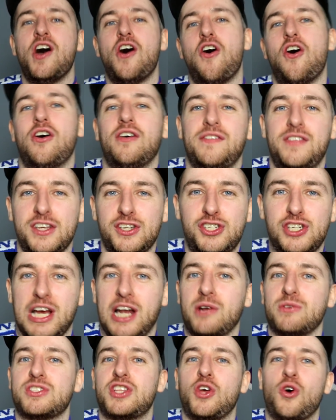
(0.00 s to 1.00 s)
of this
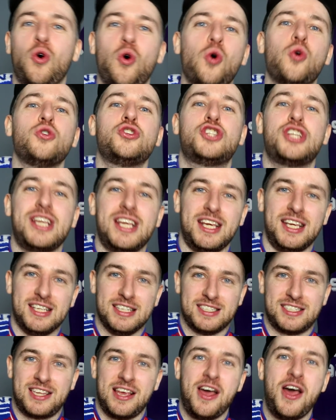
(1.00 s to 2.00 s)
channel, is the
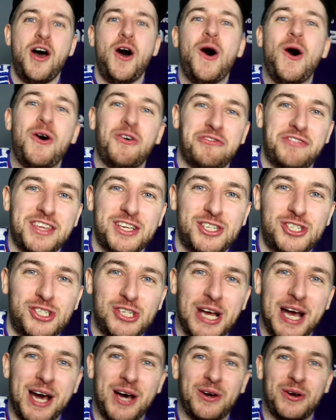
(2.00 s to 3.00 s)
OGs of this
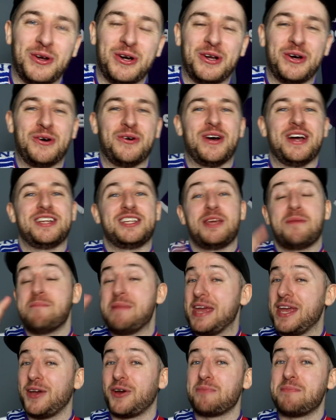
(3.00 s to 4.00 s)
channel, and you
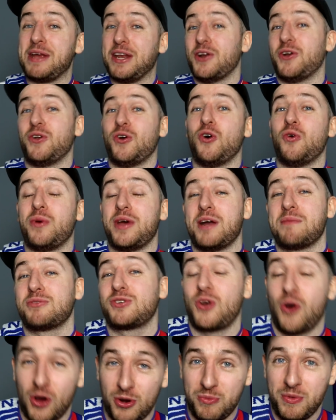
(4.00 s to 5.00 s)
may or may not know where I'm
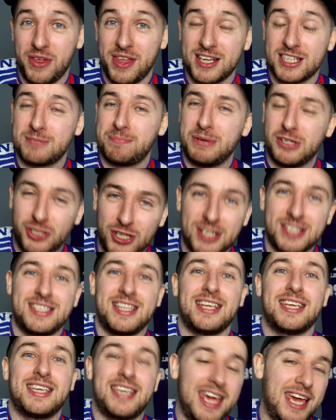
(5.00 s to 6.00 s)
going with this, but just
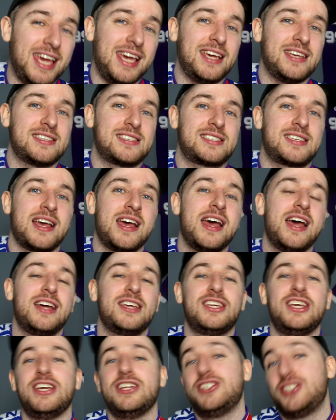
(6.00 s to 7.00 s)
in case
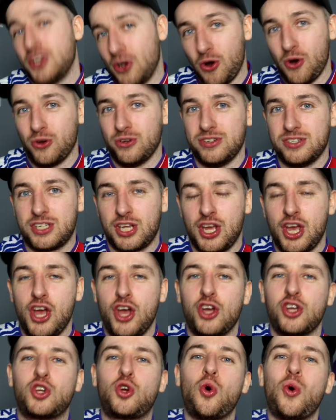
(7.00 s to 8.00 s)
you don't,
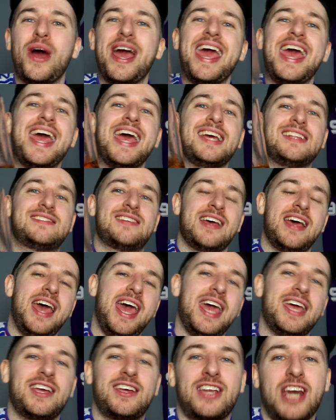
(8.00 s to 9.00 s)
go ahead and